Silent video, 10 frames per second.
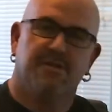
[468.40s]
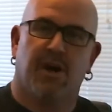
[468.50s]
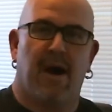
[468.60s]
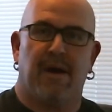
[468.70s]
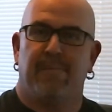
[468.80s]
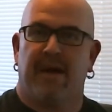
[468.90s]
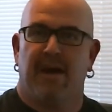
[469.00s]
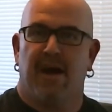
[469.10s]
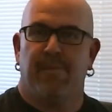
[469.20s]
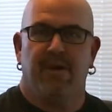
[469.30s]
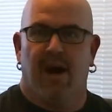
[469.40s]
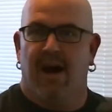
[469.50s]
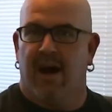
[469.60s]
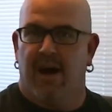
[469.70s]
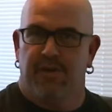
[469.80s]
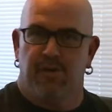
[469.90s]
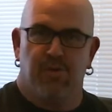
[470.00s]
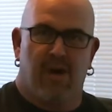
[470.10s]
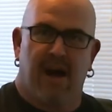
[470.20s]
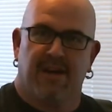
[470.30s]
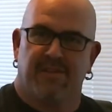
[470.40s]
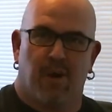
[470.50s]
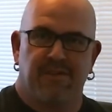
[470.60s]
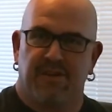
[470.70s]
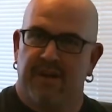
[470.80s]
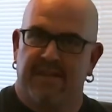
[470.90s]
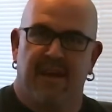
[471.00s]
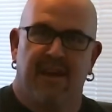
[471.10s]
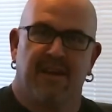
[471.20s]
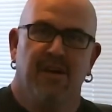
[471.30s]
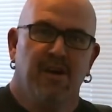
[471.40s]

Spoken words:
out and pick it up. New rock's always a good thing.